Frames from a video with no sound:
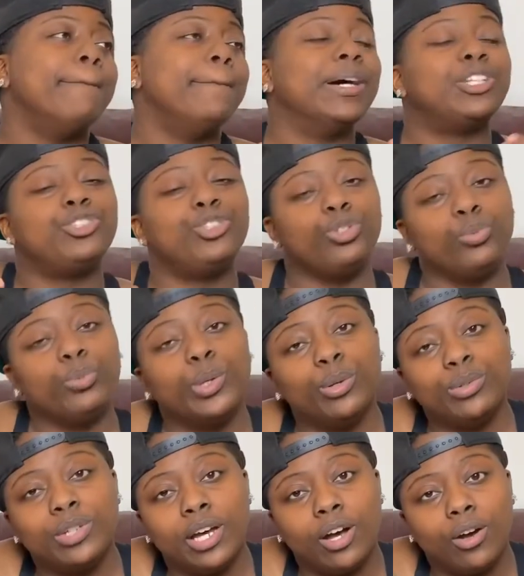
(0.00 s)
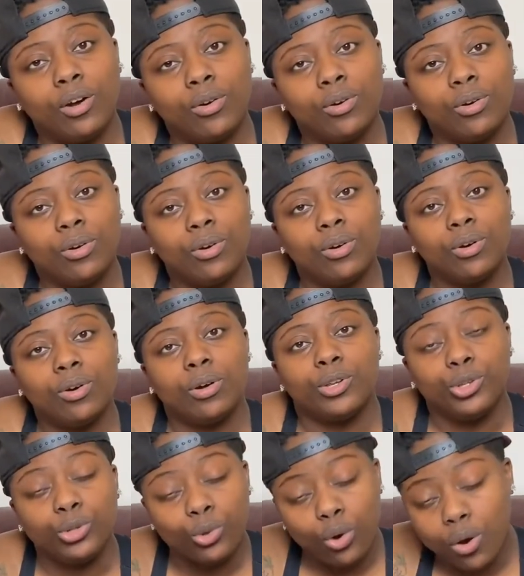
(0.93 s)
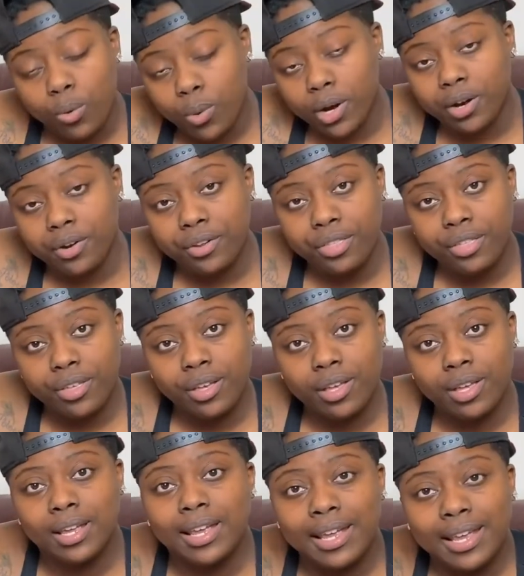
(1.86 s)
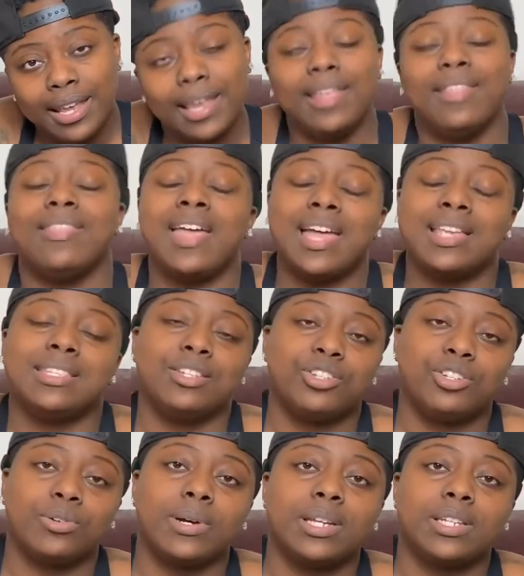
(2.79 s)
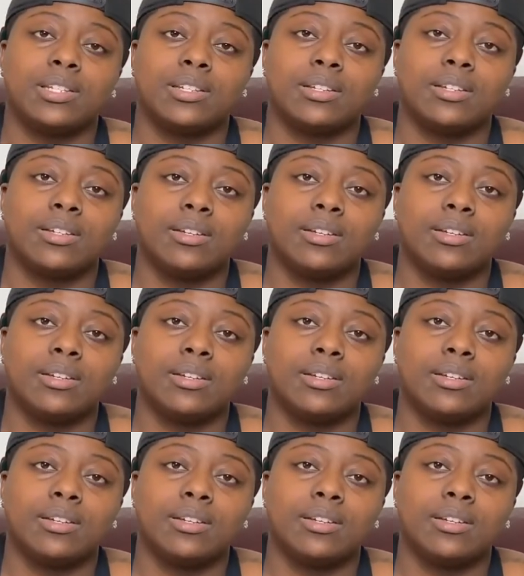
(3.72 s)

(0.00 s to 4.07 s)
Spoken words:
but you will know your worth in that situation.